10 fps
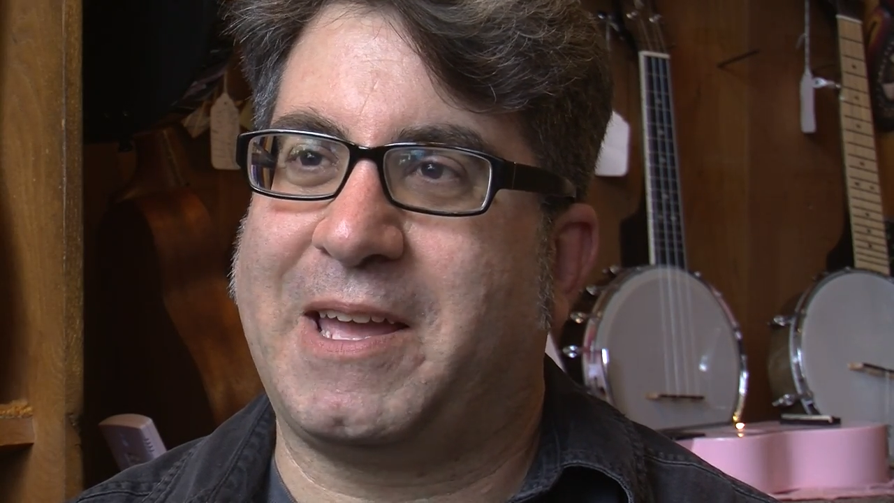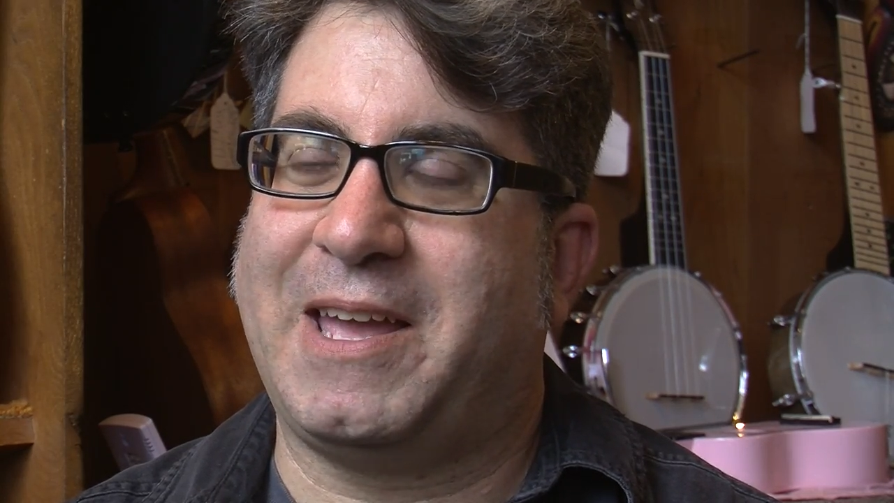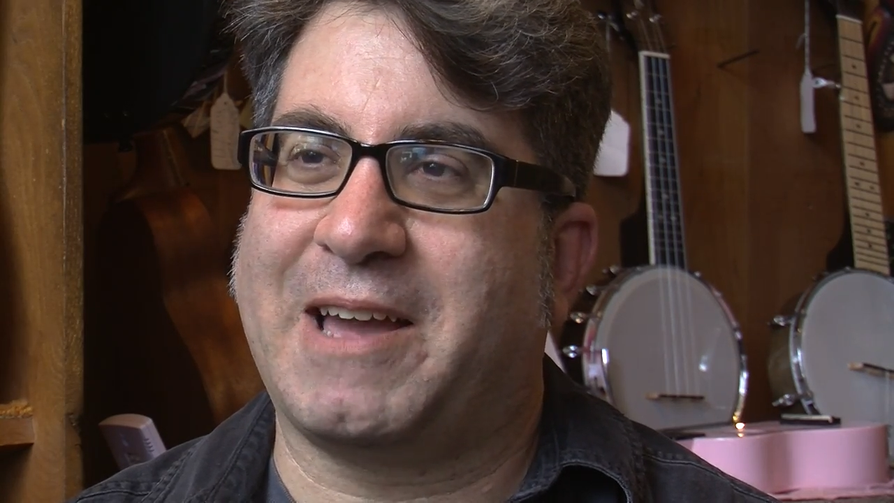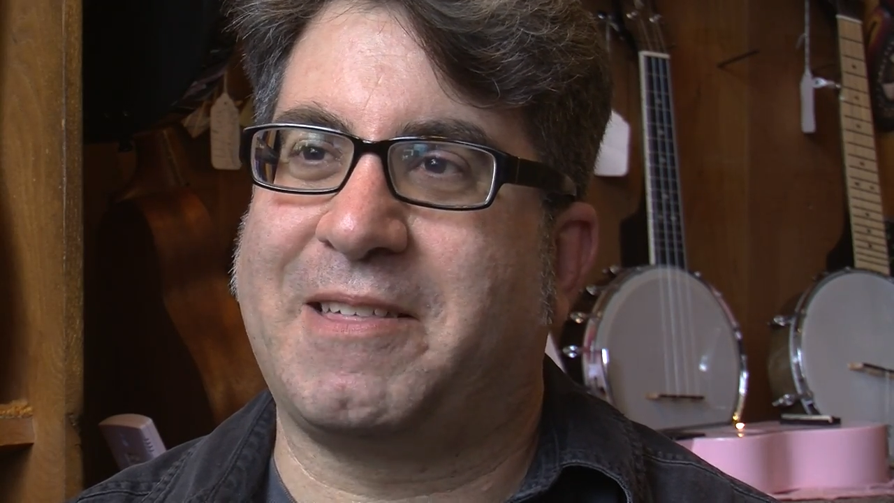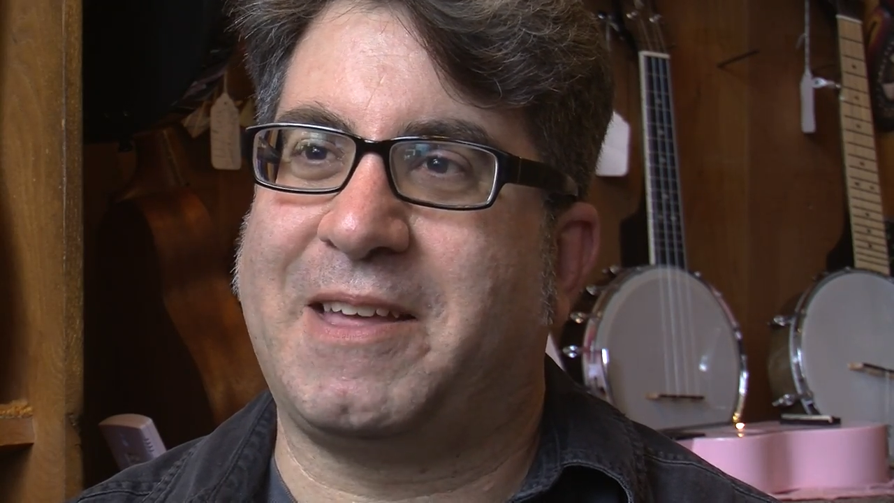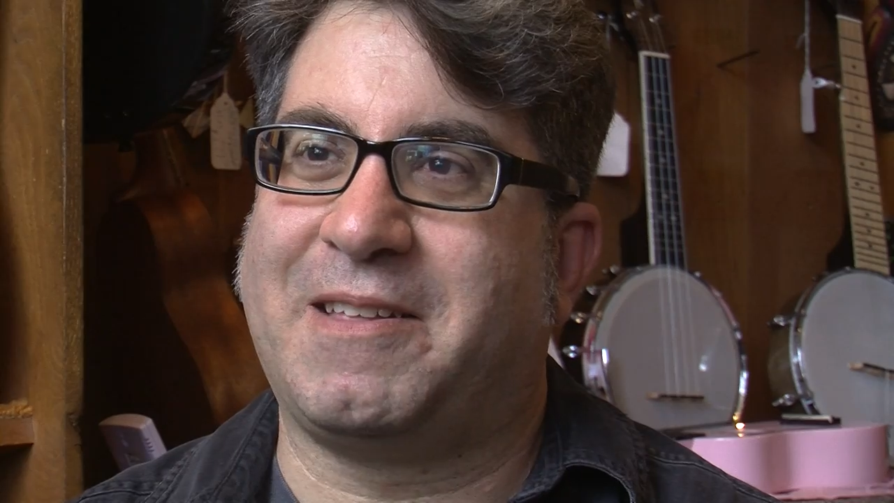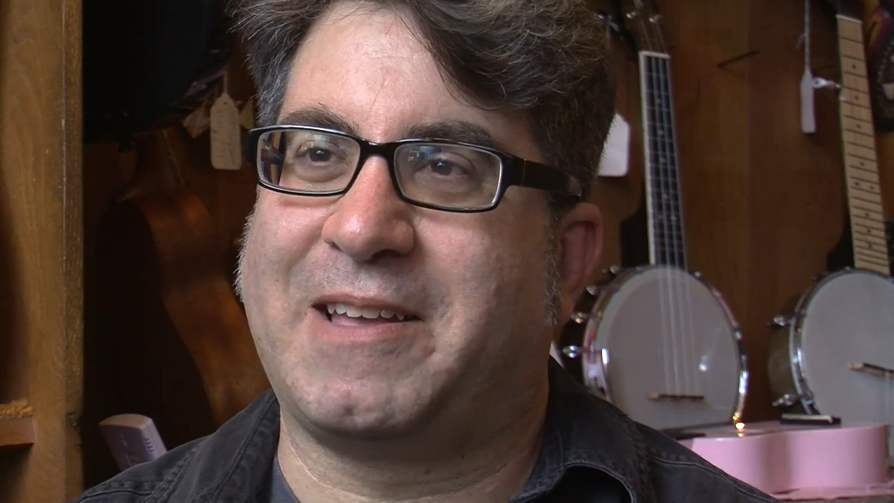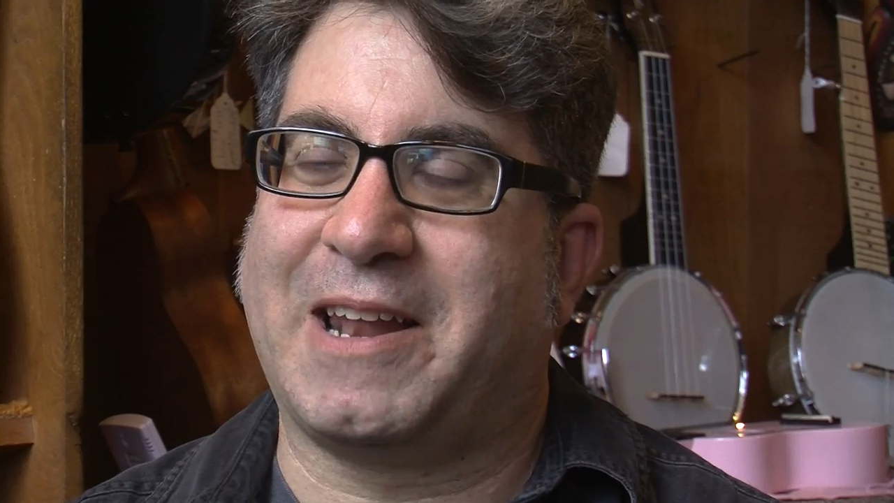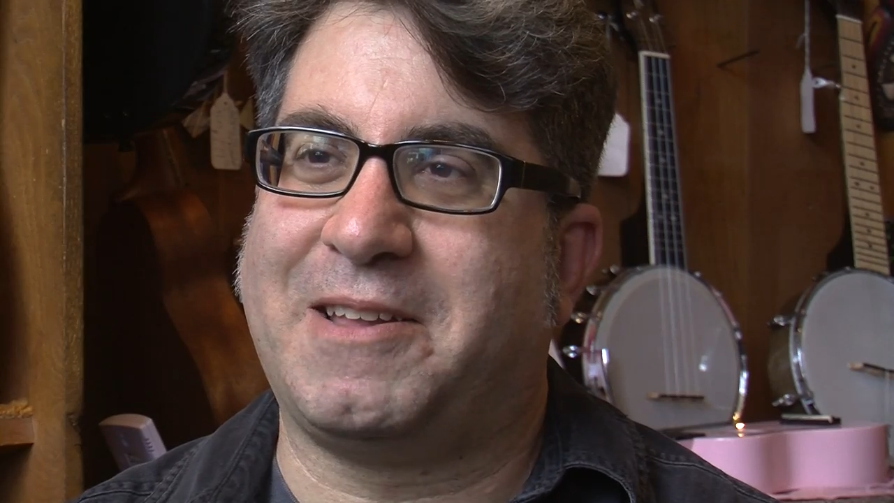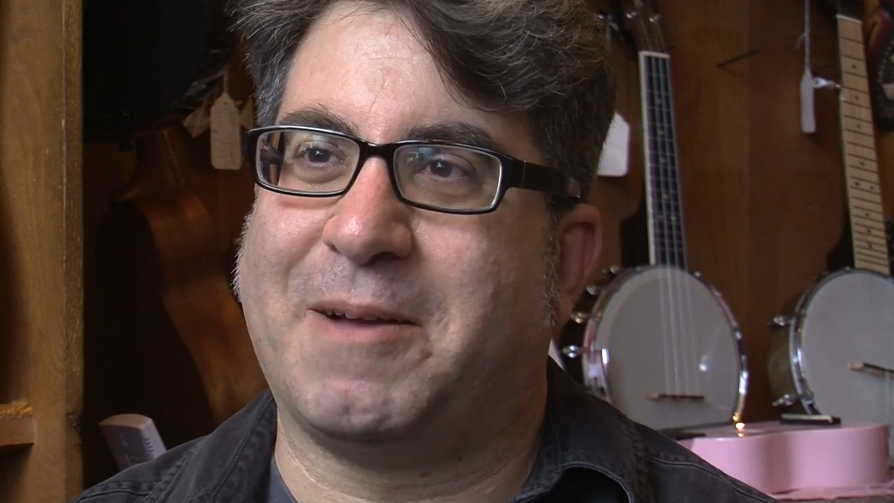he actually
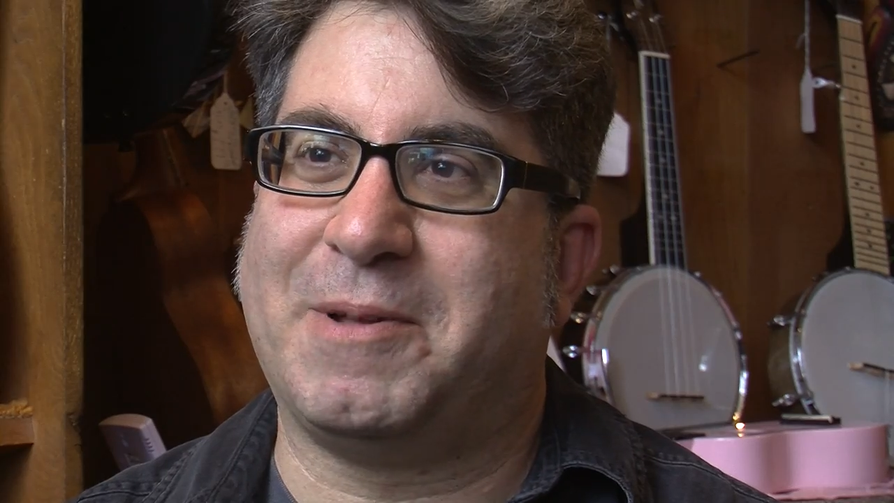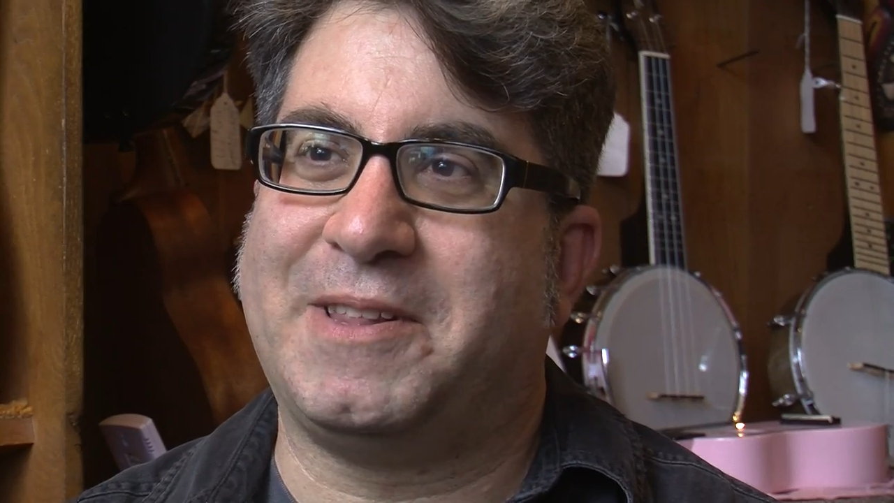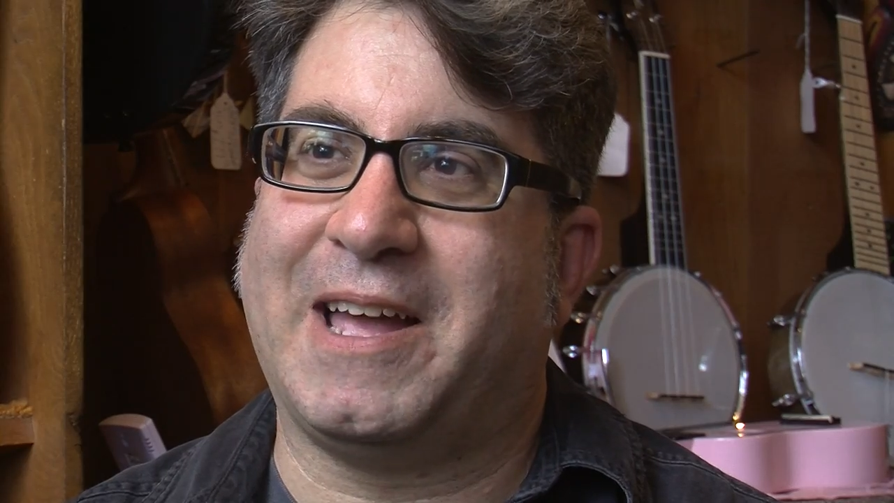kind of doubled